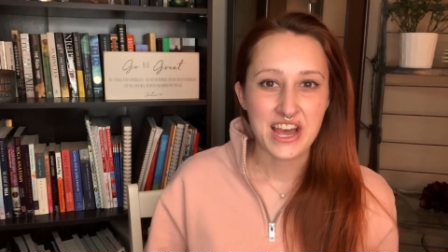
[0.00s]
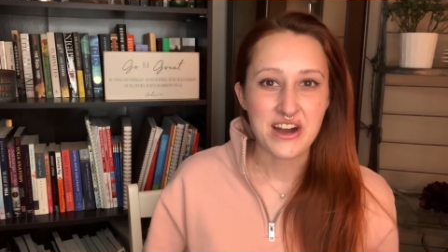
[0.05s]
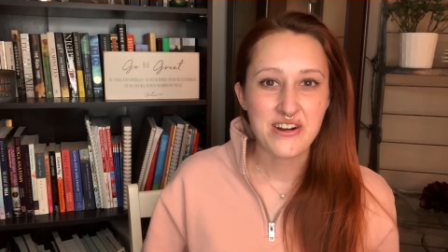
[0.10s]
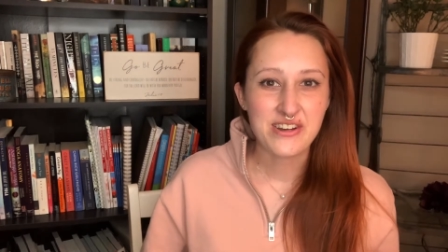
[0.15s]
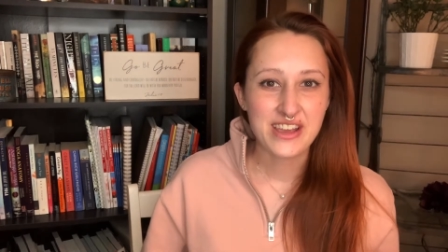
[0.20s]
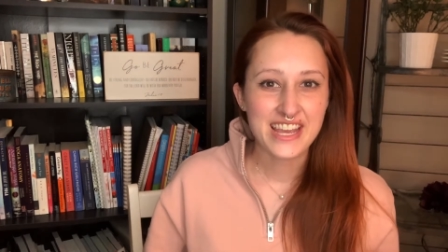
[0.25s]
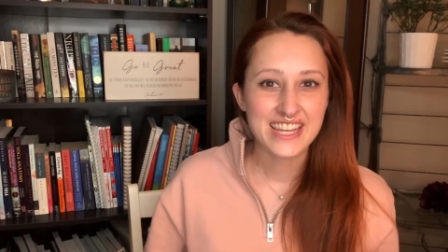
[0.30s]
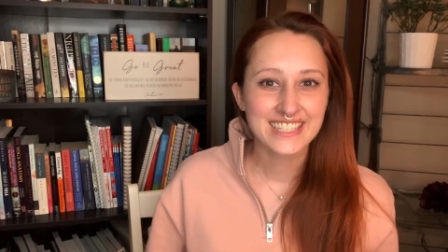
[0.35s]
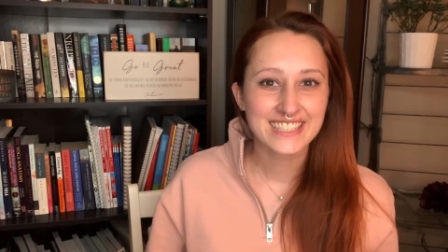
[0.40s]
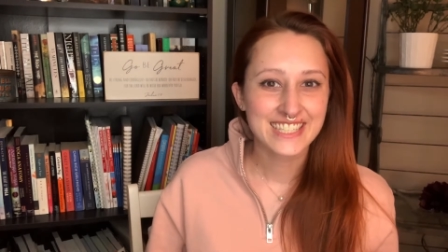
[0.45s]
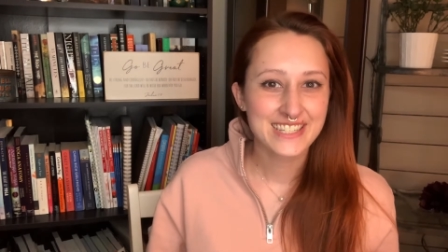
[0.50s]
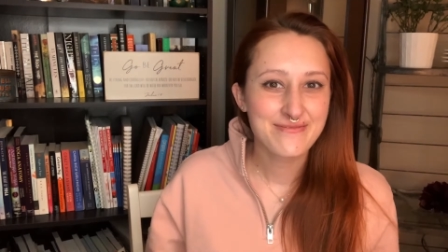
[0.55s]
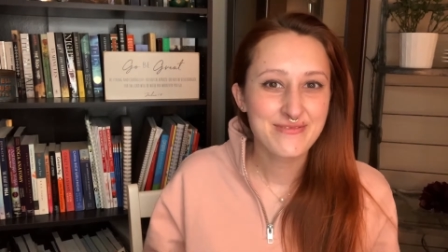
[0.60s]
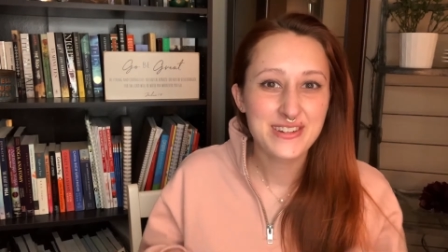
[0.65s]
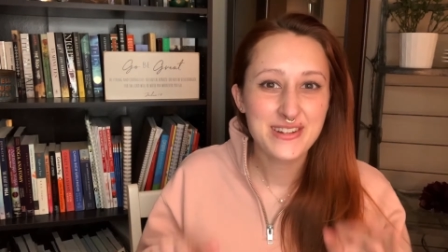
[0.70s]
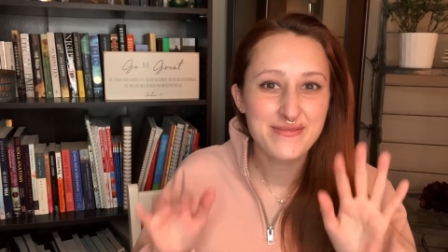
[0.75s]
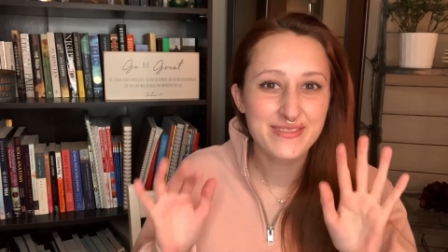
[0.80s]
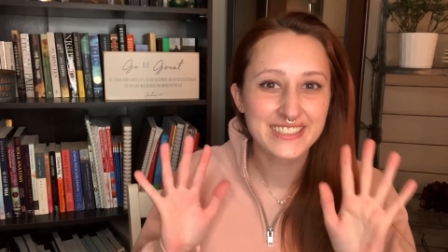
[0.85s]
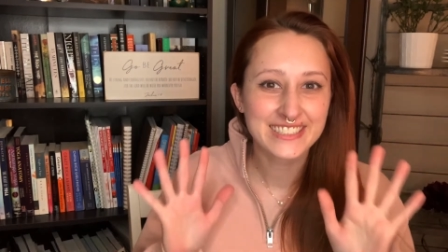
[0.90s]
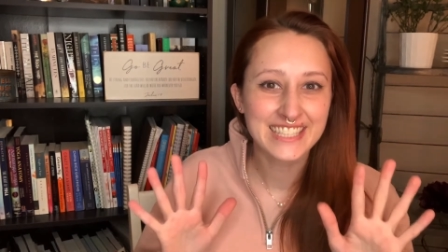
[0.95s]
Okay, tip
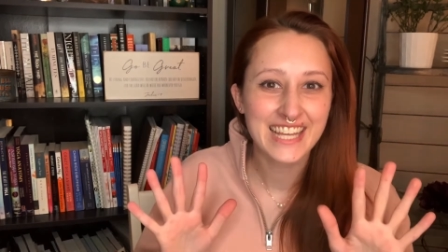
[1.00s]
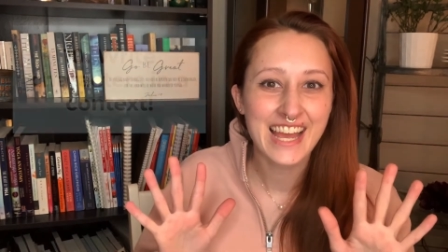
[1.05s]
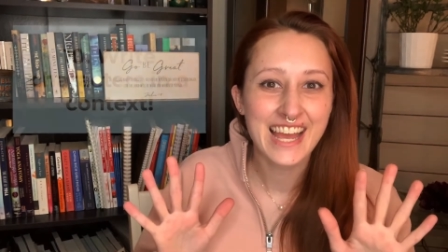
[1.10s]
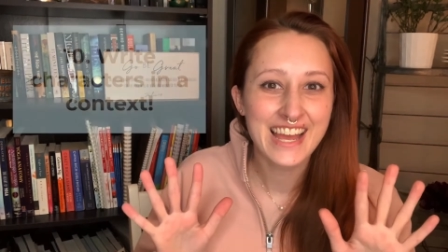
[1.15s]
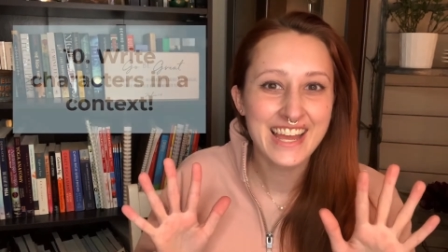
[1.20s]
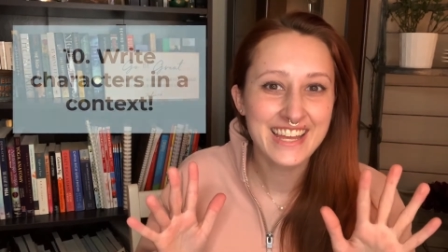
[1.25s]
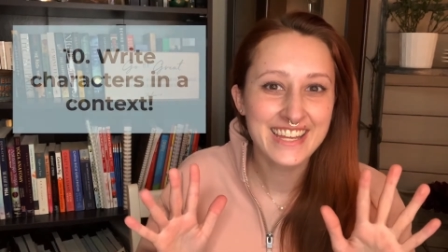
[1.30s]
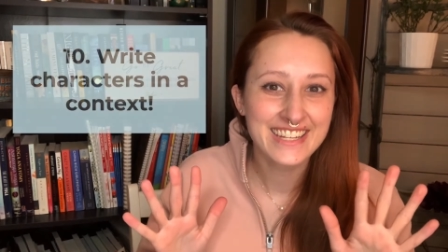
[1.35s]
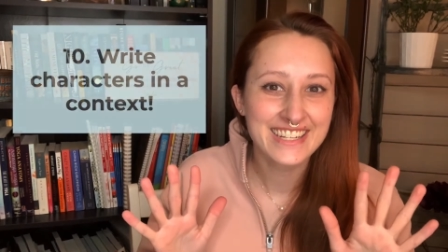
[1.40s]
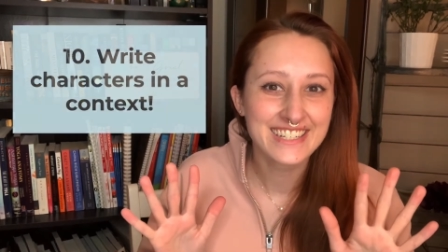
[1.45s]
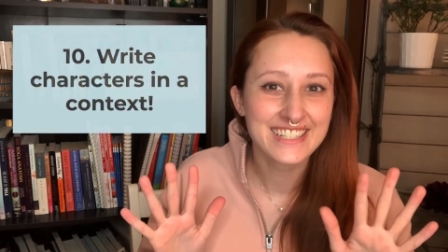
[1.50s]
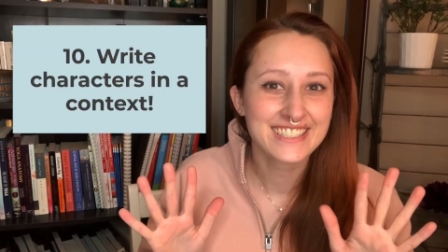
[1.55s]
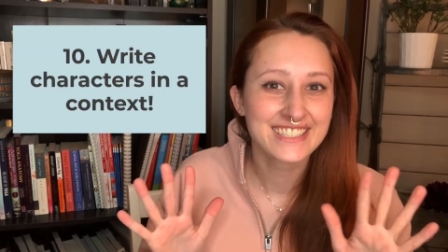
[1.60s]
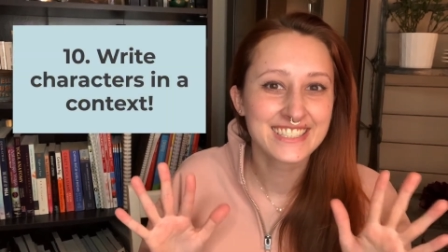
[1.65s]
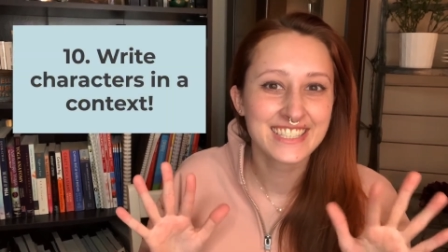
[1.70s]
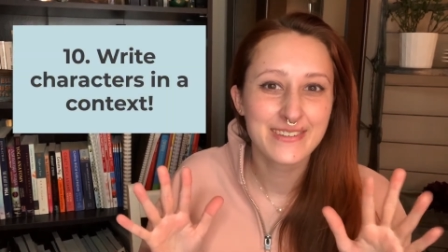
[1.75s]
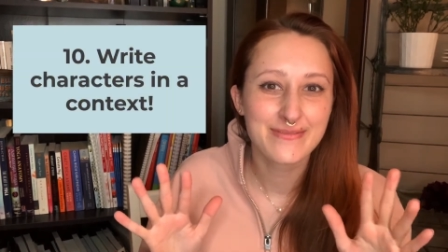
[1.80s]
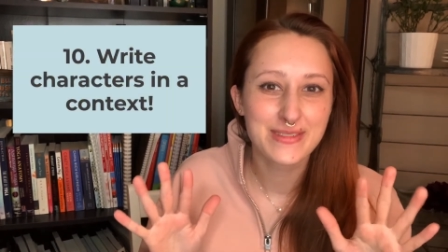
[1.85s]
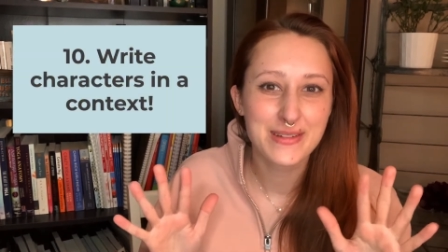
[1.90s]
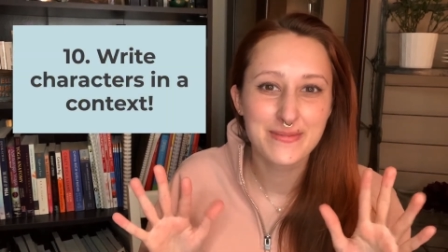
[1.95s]
number 10.
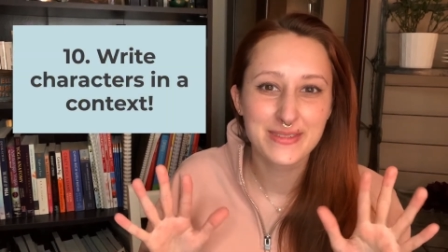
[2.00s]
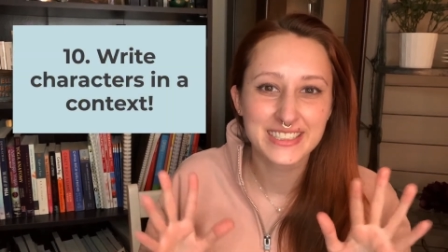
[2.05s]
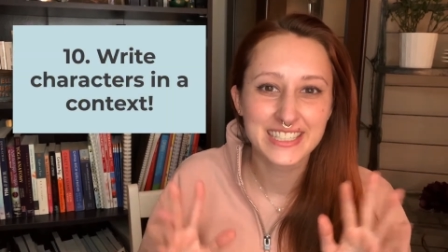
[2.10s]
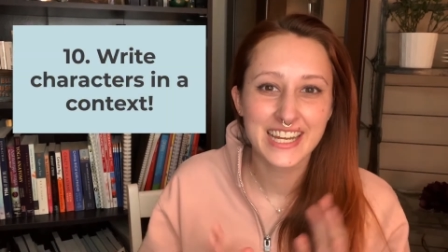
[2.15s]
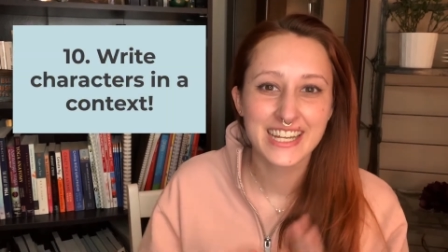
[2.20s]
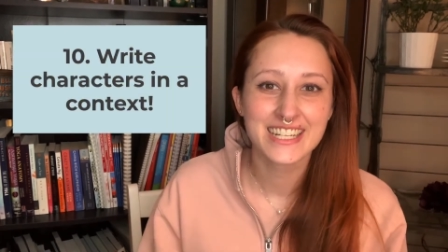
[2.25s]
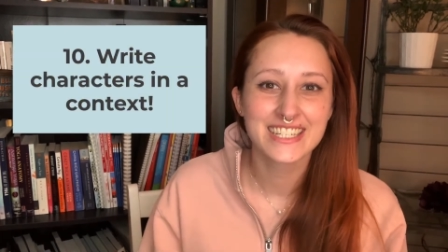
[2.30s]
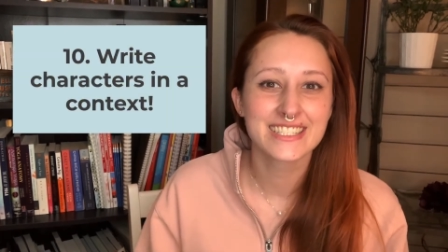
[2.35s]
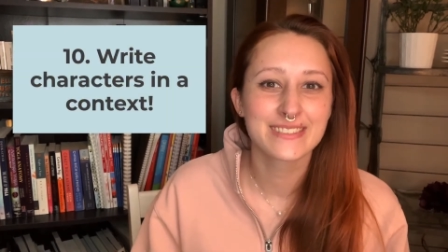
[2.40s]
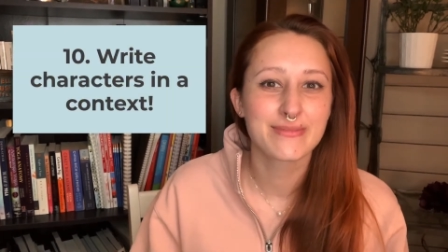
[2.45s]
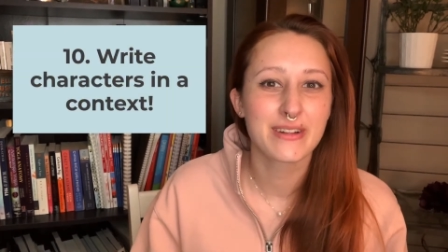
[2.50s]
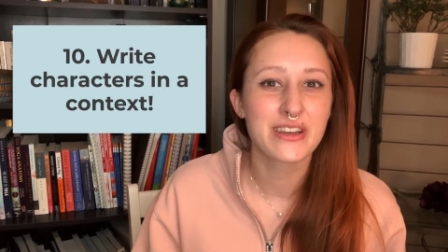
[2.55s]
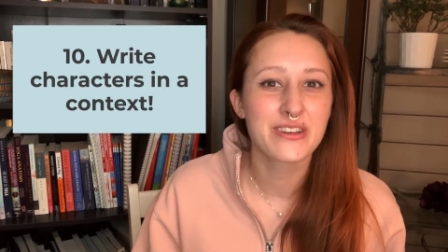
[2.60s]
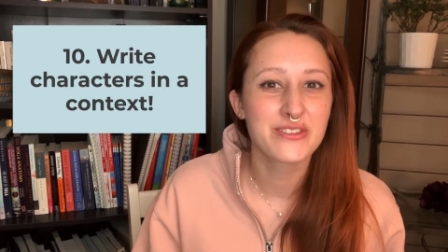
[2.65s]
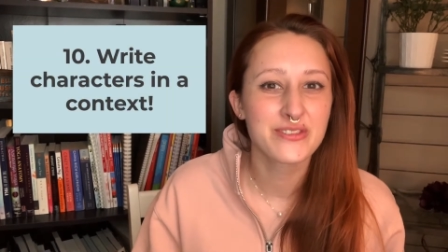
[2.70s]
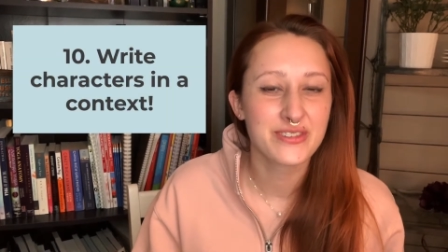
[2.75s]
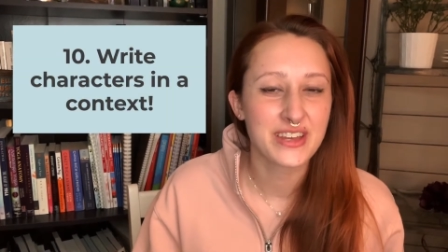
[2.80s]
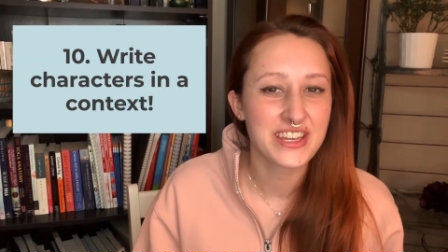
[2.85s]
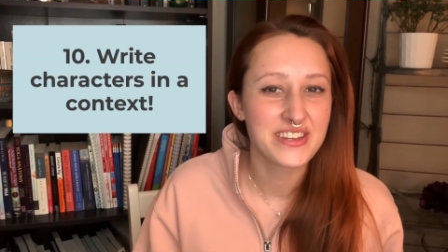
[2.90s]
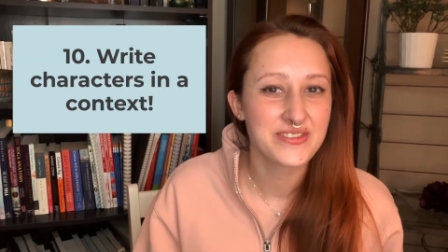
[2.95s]
Tip number 10 is my
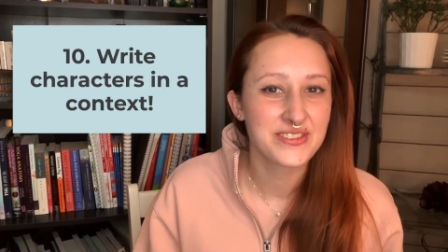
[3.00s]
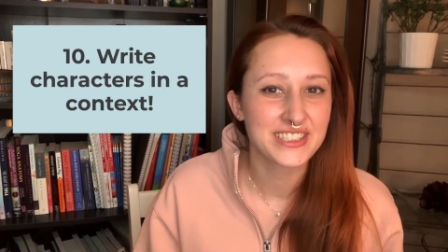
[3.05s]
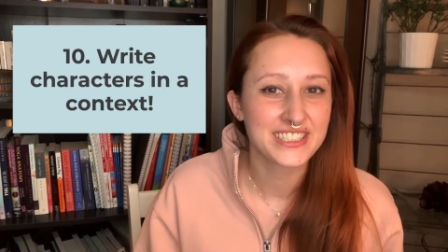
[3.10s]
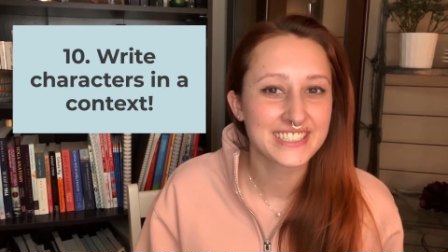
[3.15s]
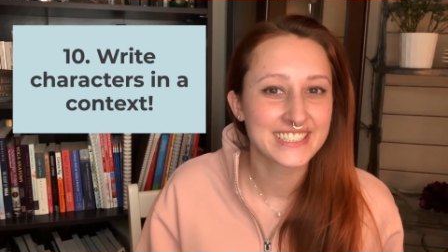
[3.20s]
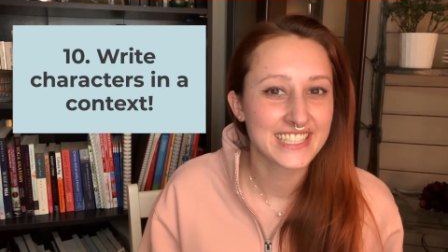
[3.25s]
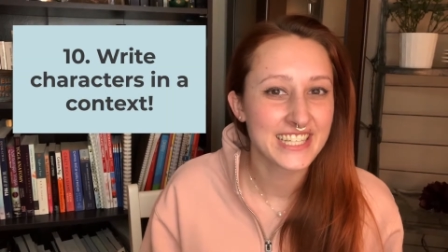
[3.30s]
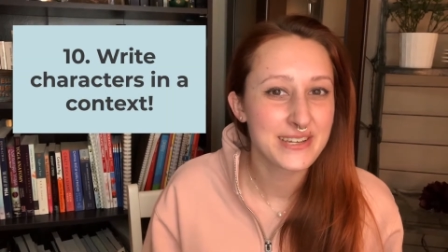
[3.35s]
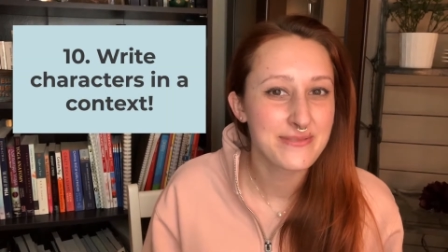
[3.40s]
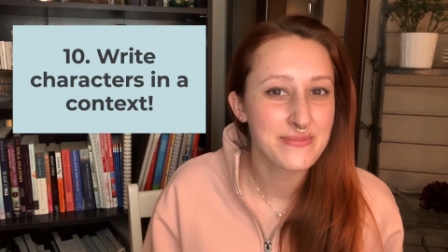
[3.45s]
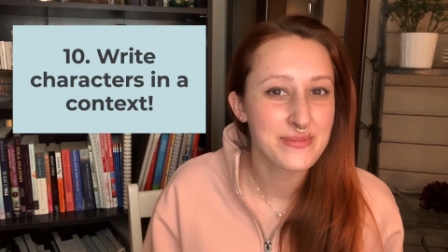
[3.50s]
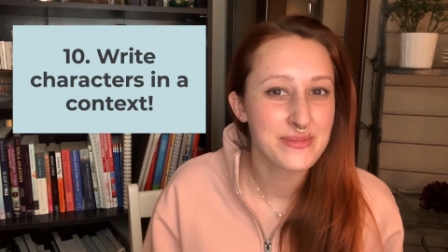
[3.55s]
favorite tip